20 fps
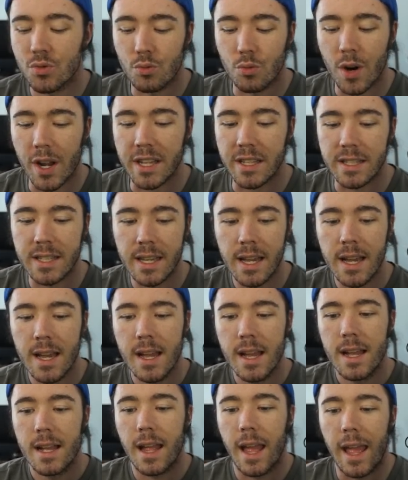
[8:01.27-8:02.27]
right.
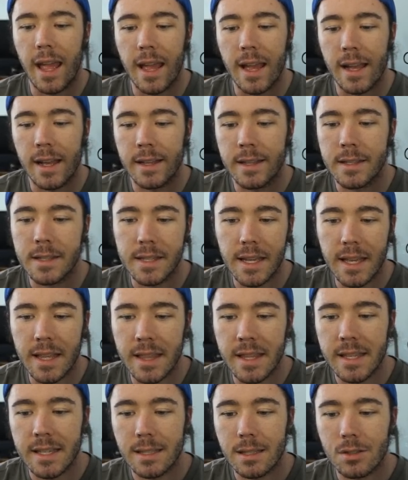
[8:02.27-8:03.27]
And
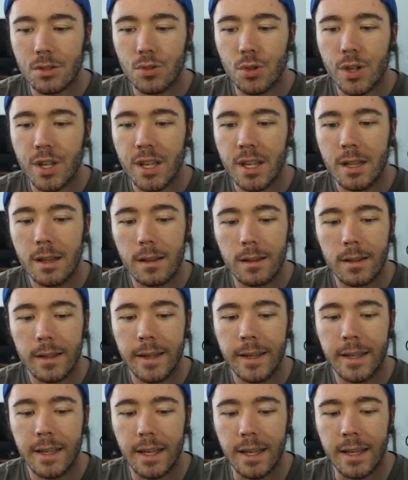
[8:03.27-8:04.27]
this is looking
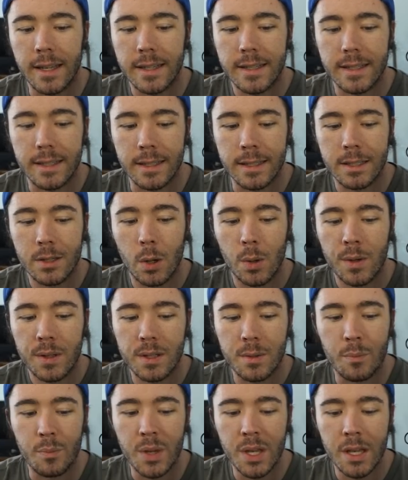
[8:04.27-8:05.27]
like this is going
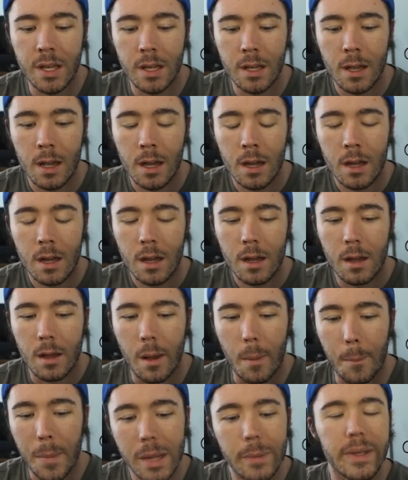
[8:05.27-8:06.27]
to be
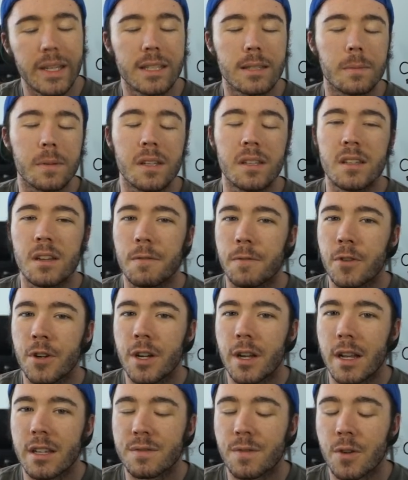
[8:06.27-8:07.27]
maybe something
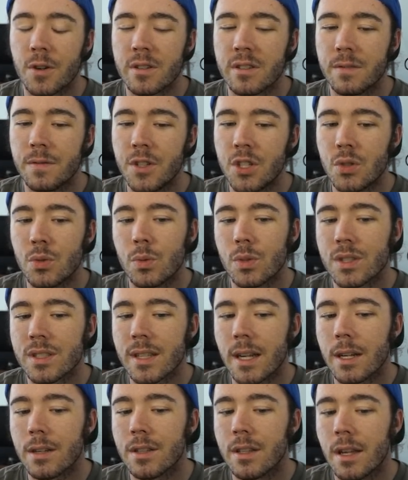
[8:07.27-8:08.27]
different as far as a visual
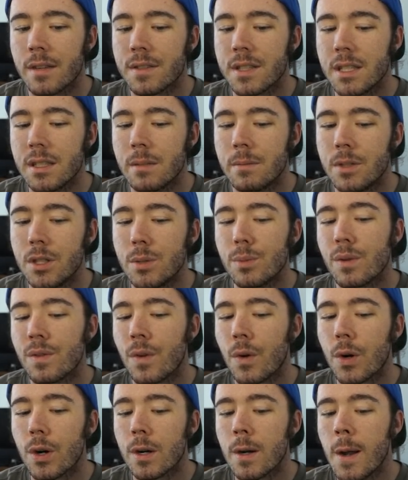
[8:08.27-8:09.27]
style than I've seen them do
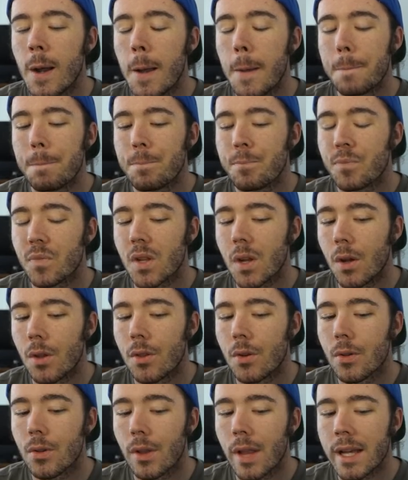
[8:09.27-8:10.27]
before.
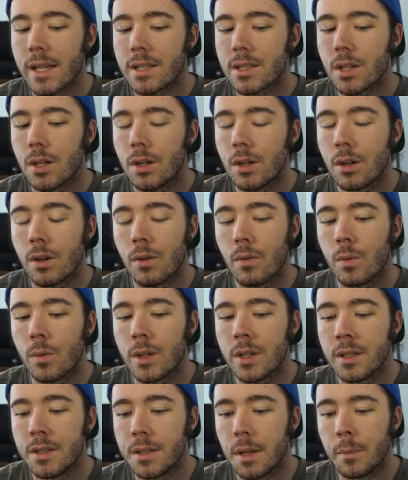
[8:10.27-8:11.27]
Although their last song
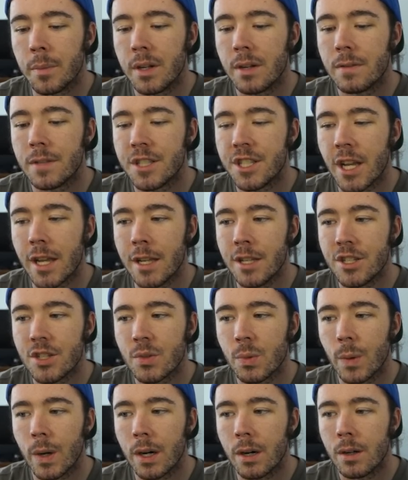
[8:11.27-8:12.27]
was a bit of a change
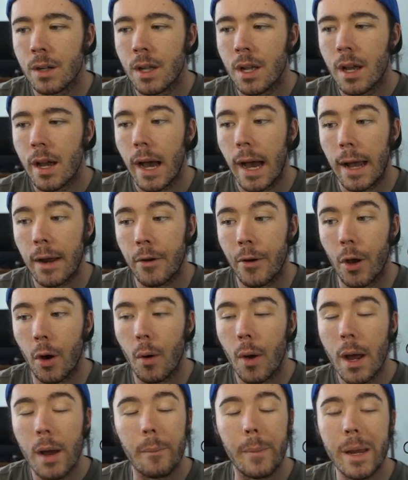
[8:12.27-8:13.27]
as well. I don't
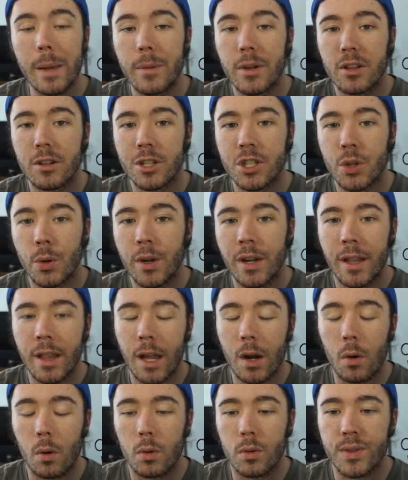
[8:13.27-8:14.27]
know. Maybe they're joining
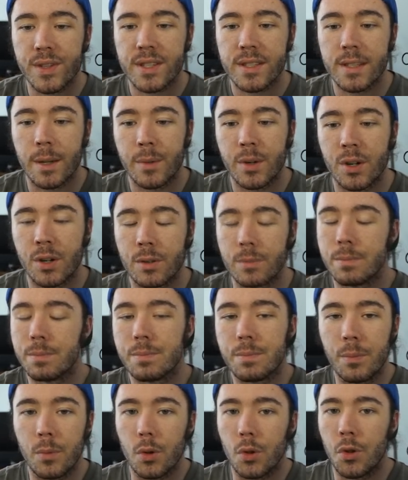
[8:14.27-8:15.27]
that whole summer
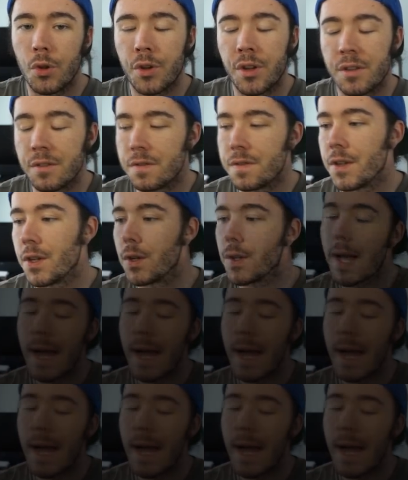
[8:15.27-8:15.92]
look and feel.